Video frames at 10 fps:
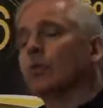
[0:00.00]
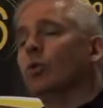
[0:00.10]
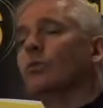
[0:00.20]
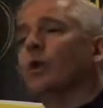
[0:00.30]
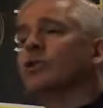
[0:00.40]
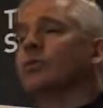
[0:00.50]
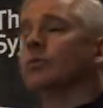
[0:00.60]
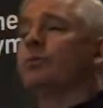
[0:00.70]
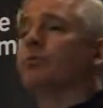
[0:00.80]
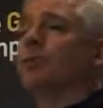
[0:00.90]
War bonds
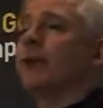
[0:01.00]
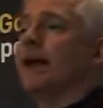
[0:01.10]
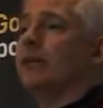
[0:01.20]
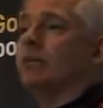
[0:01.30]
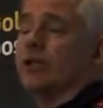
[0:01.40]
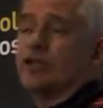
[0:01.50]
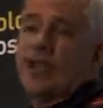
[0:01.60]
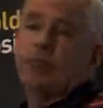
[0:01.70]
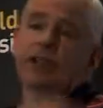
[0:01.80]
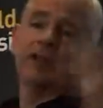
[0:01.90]
were repayable in,
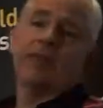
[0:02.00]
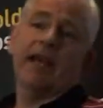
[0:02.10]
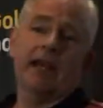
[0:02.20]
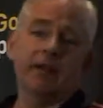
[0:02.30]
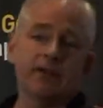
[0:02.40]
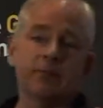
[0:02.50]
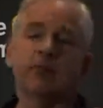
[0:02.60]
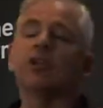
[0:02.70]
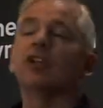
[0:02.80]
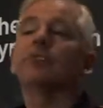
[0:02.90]
say, British pounds,
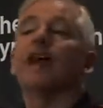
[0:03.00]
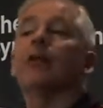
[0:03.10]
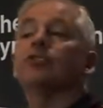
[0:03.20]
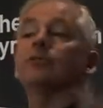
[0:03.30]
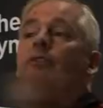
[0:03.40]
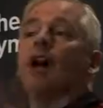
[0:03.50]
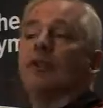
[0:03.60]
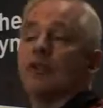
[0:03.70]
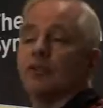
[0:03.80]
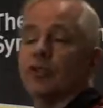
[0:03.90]
but a British pound was
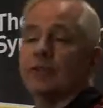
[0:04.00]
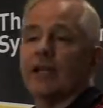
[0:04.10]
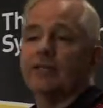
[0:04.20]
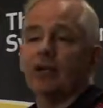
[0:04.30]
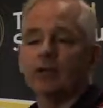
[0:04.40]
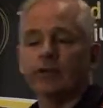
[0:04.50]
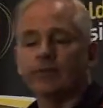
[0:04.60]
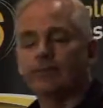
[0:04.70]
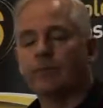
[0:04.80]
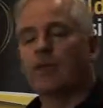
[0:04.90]
defined as a certain amount of gold.